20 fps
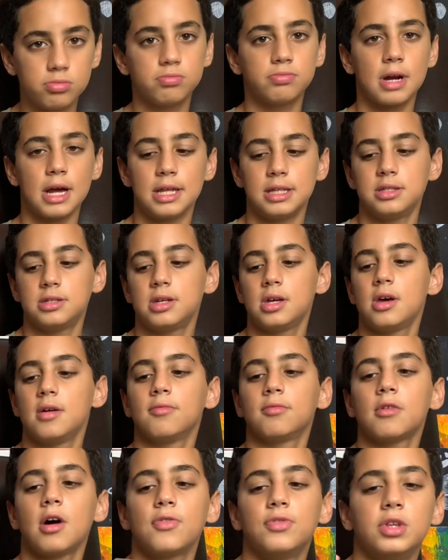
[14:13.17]
brands,
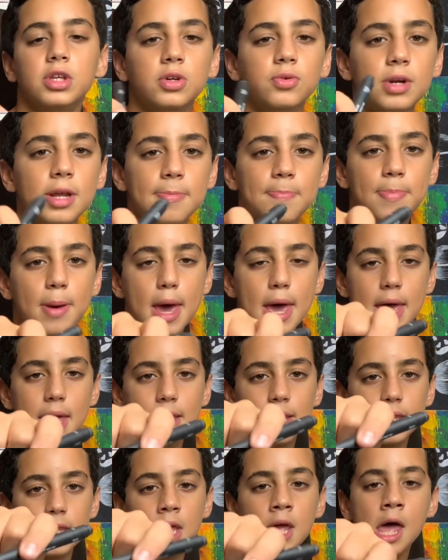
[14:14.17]
called the
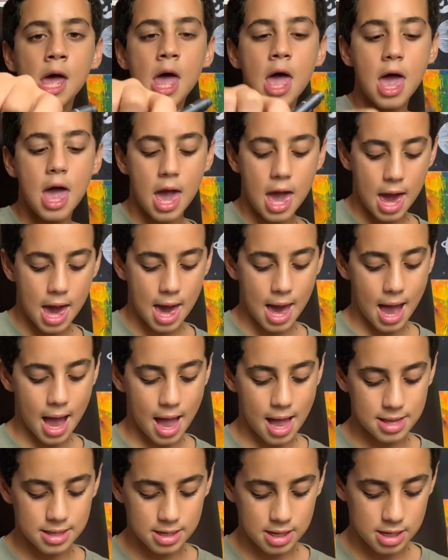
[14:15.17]
Unipin
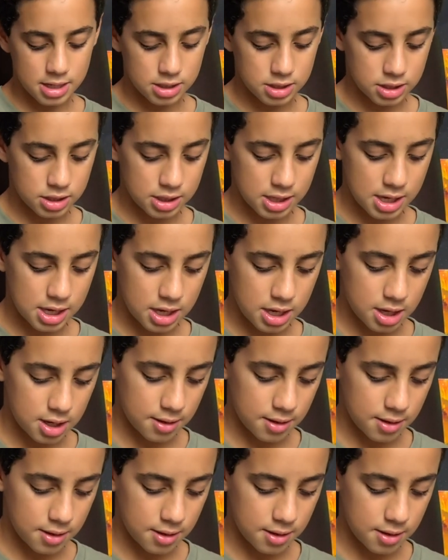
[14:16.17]
and the